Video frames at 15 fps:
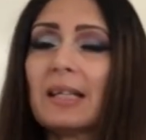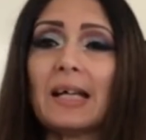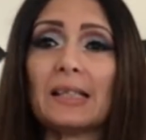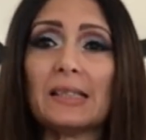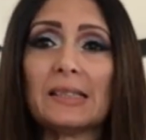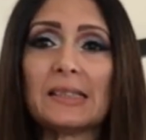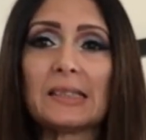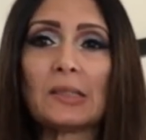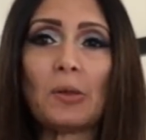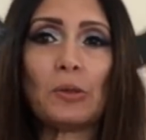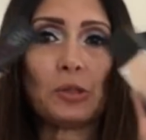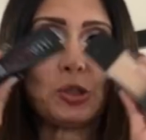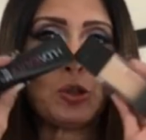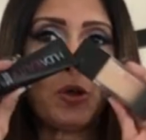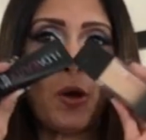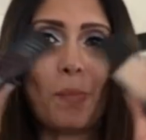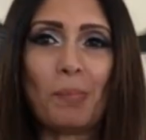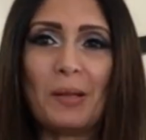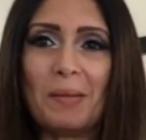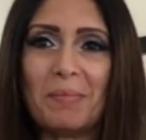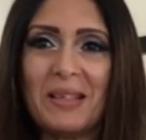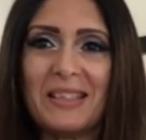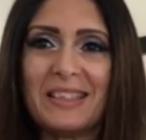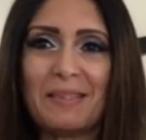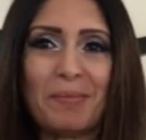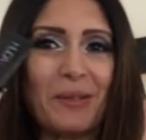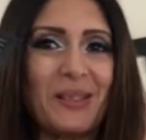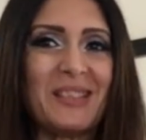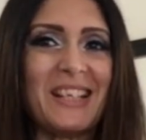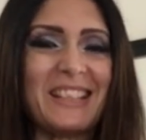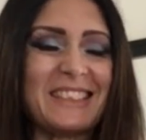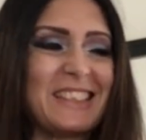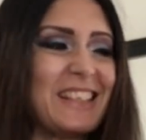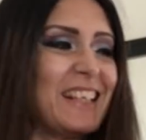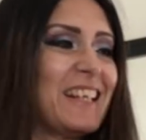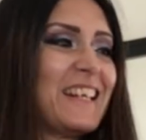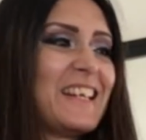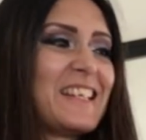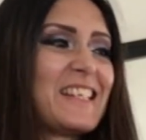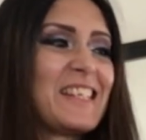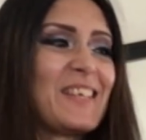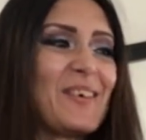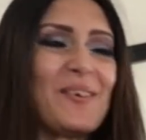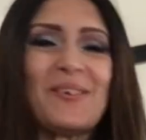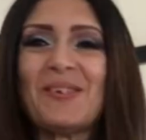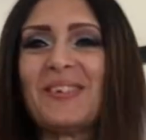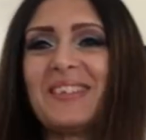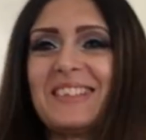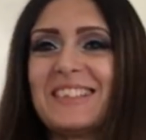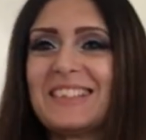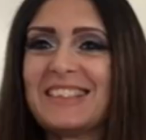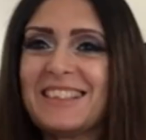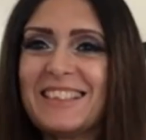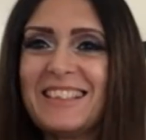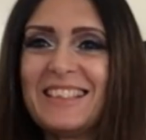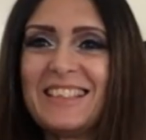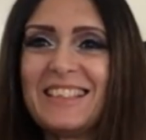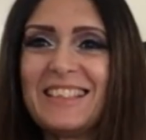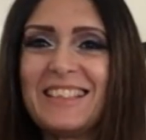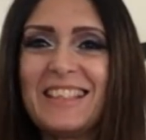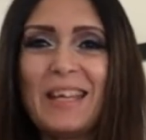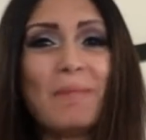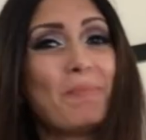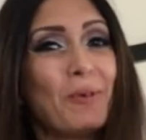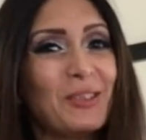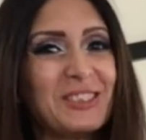that is sold to complement the product. So keep